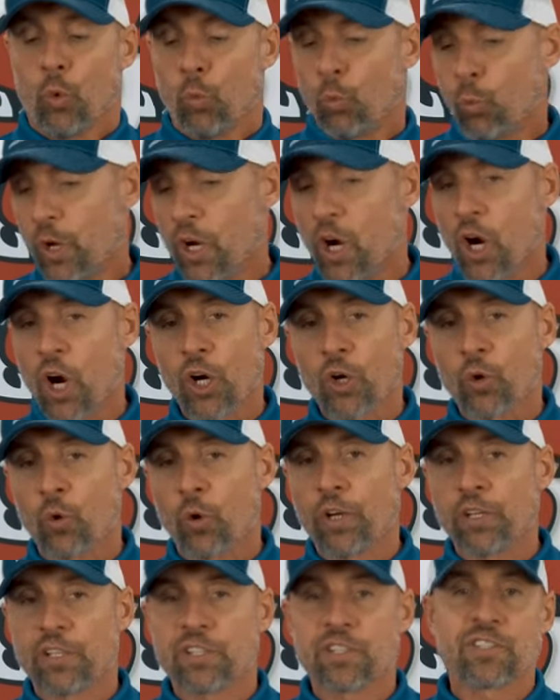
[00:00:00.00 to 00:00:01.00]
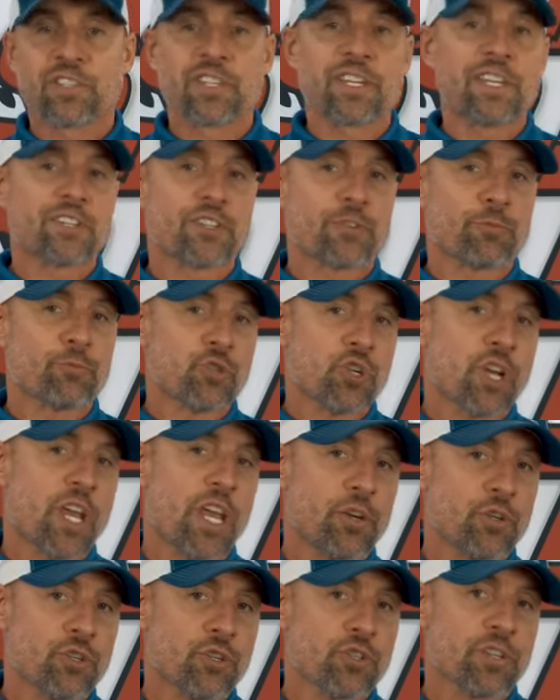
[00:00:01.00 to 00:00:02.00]
We are going to see some
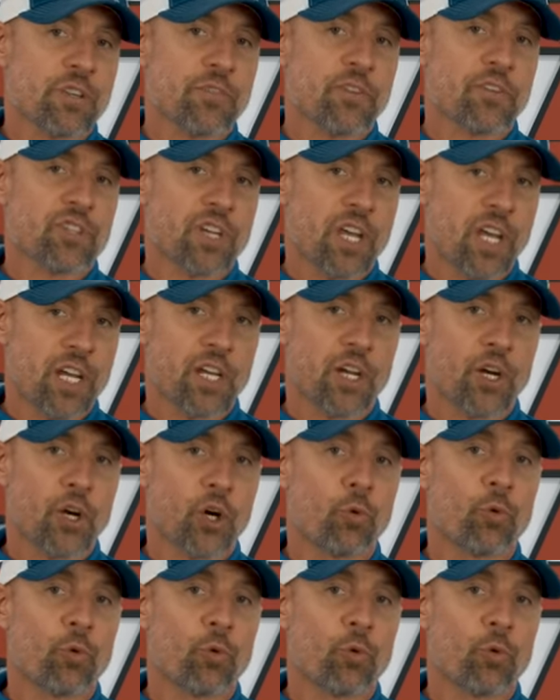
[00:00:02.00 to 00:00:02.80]
changes in the Tech Air